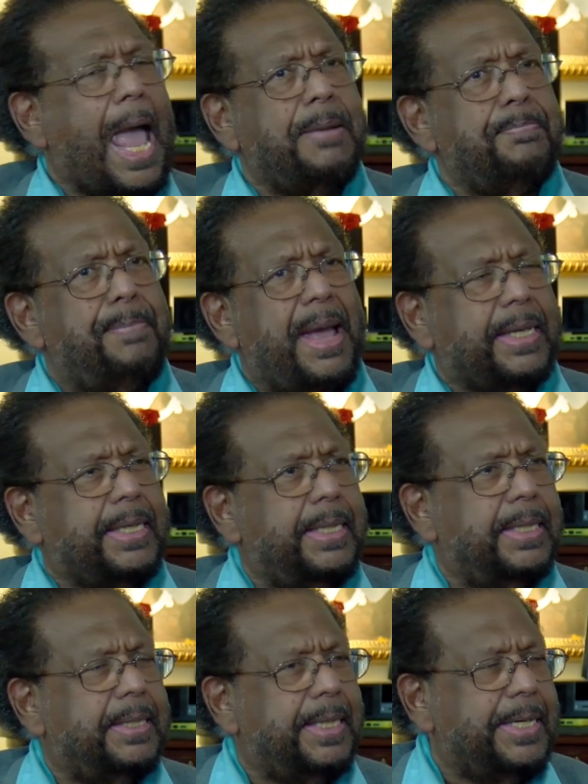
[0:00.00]
And back
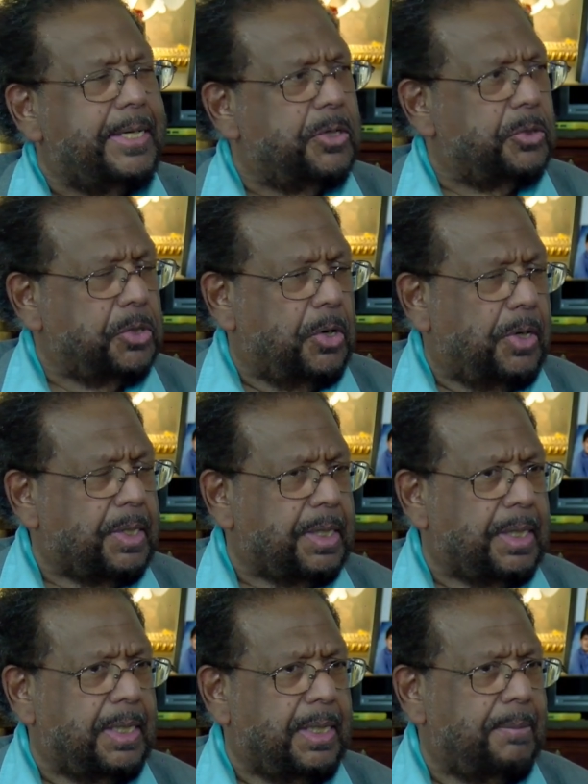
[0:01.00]
here in New
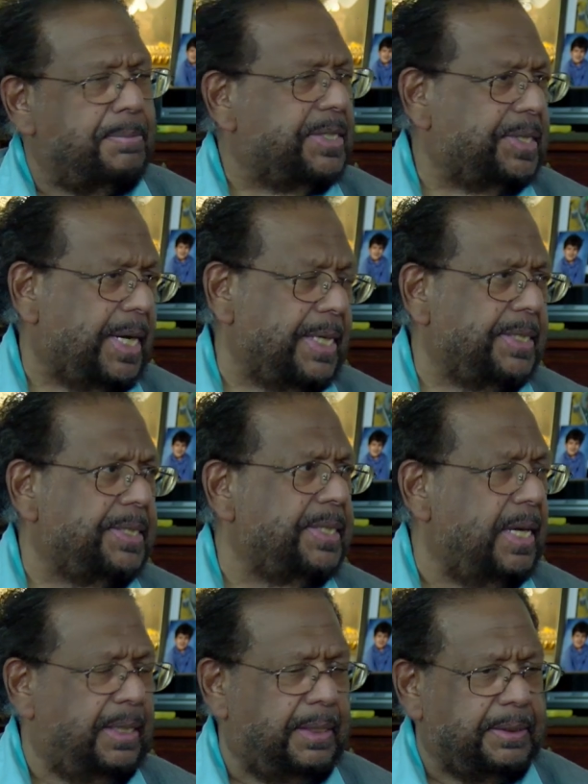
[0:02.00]
York,
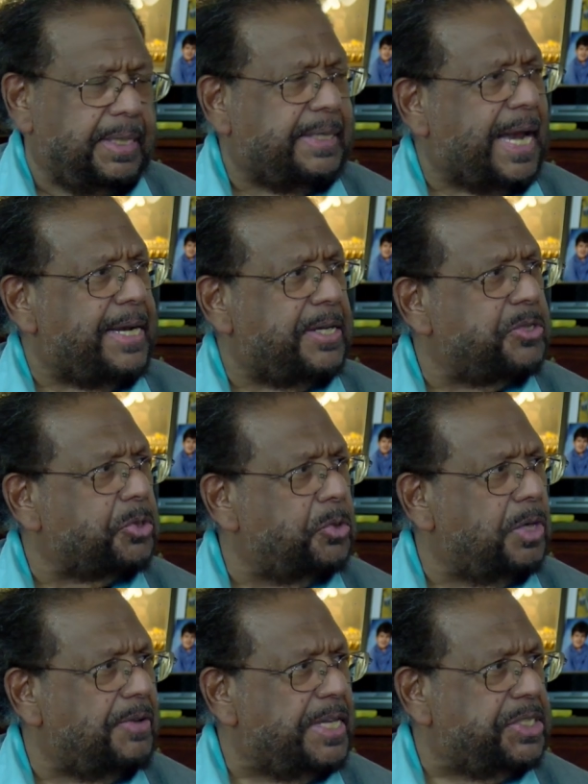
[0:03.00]
besides the Tandon
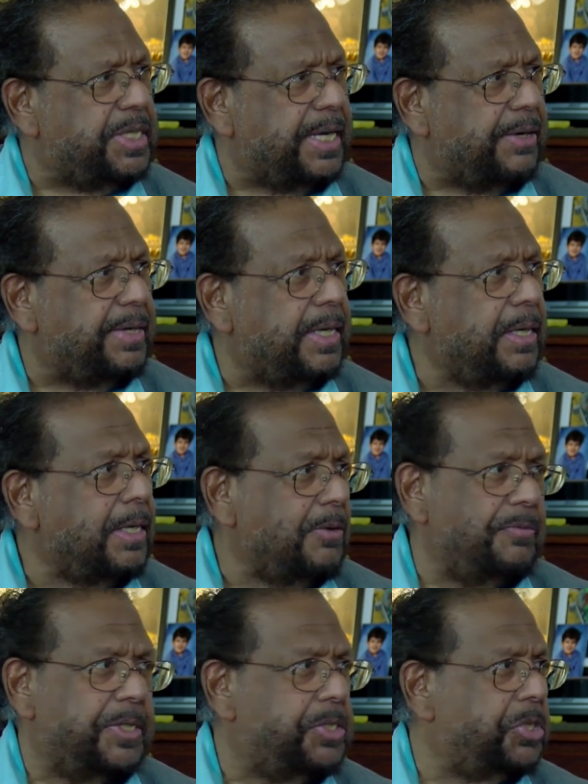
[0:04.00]
School of Engineering,
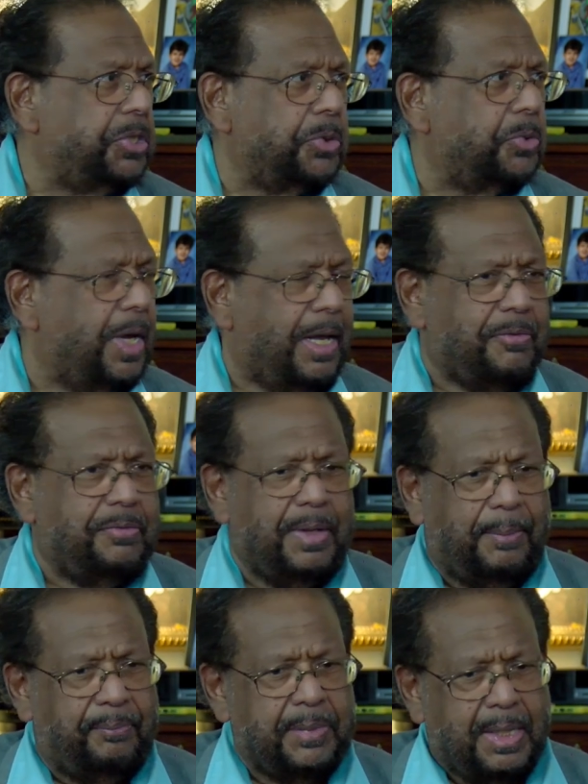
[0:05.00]
which you have
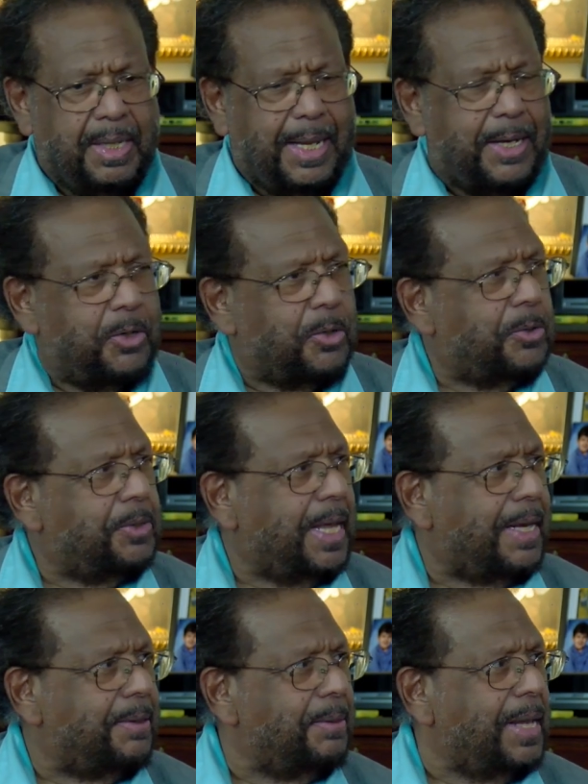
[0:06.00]

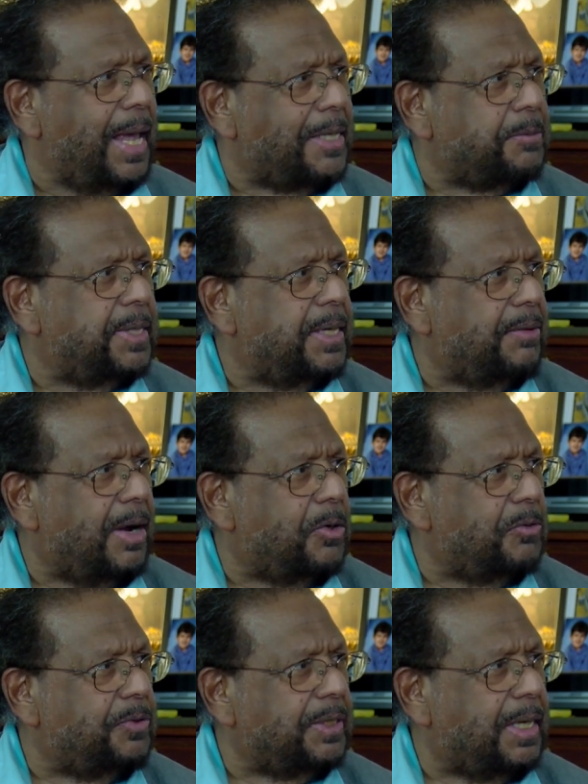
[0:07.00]
endowed and has been
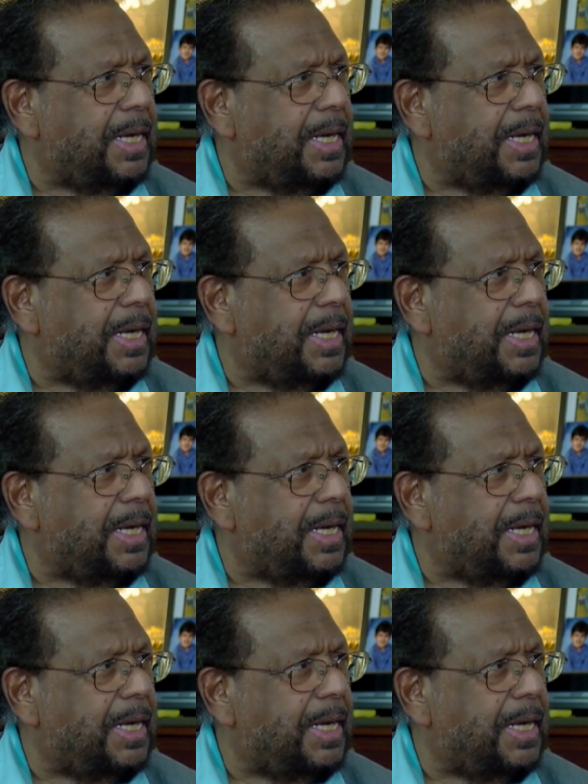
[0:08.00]
around for the